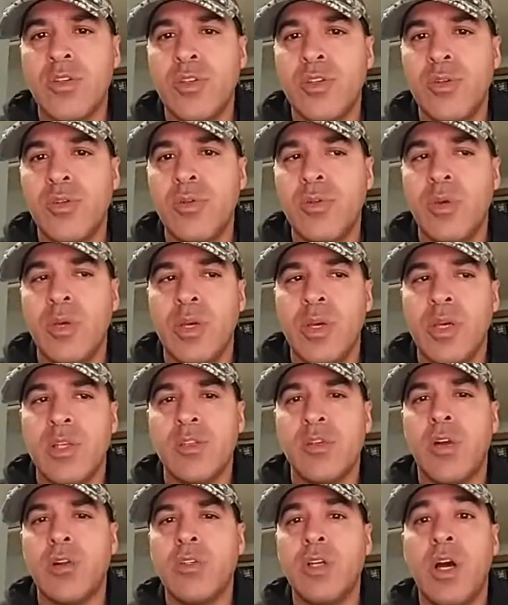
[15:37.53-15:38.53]
to
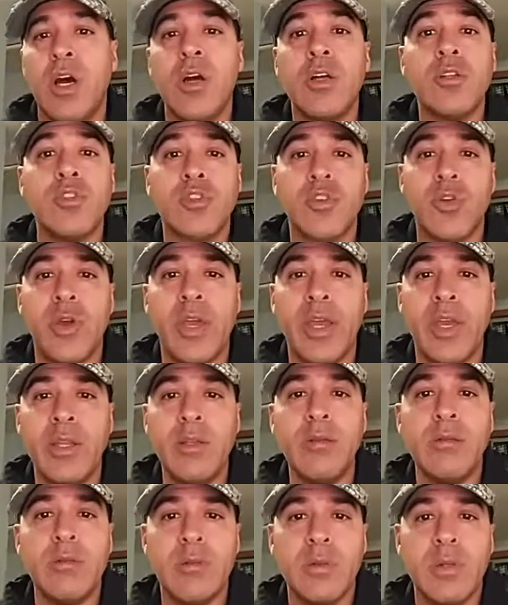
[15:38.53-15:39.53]
untrain